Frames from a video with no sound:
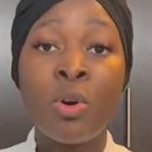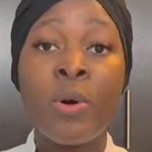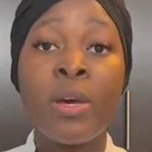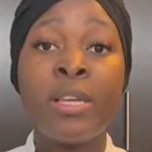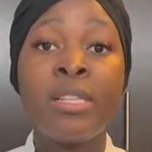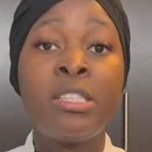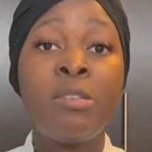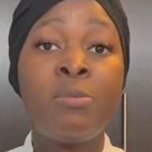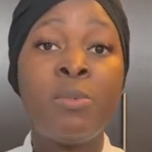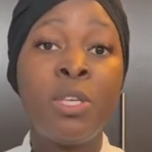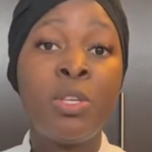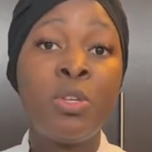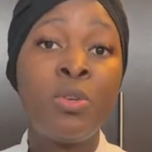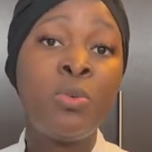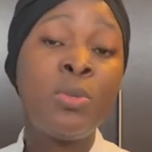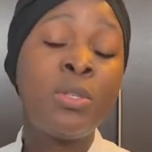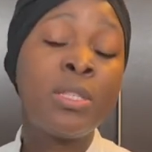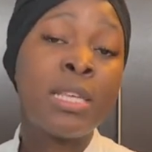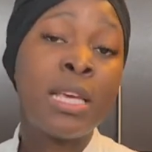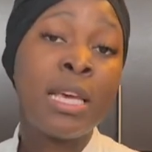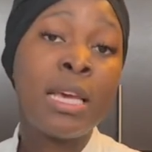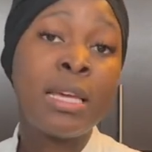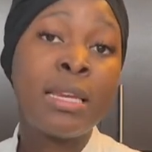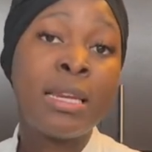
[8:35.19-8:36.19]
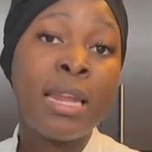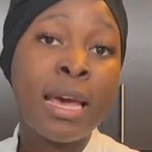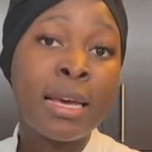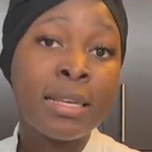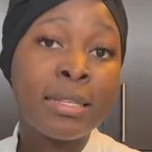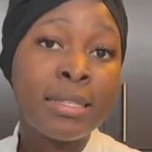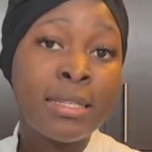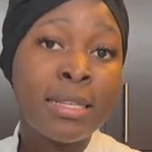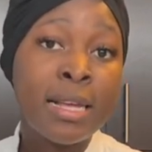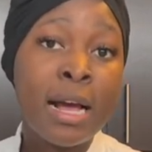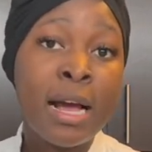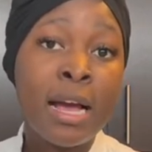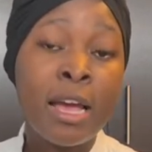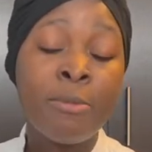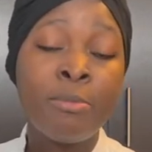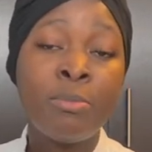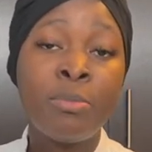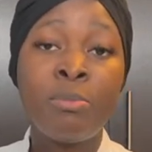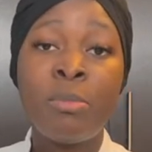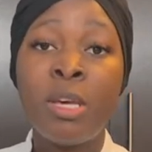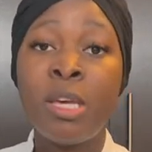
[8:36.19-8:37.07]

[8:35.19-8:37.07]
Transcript: going to be using next time.